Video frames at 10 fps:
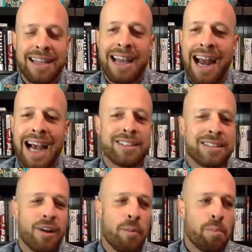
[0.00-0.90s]
and then I
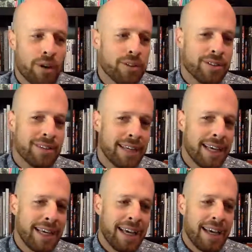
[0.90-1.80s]
just know
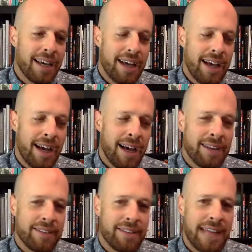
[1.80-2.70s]
personally
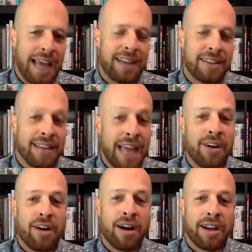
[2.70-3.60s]
that
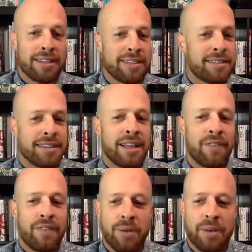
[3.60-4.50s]
later on, this isn't in
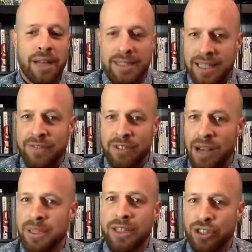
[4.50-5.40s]
the film, but like Steve
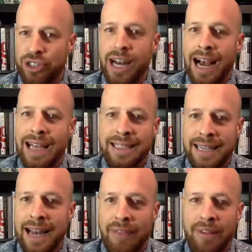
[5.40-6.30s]
Jobs, like shit, I
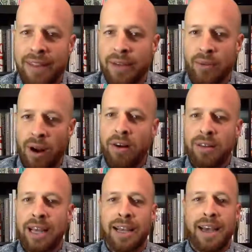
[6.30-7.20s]
did everything
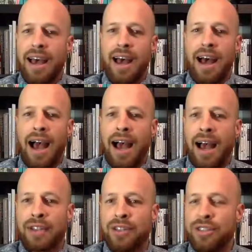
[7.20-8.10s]
wrong. Like.
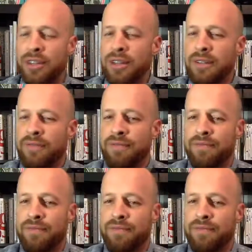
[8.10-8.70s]
I shouldn't have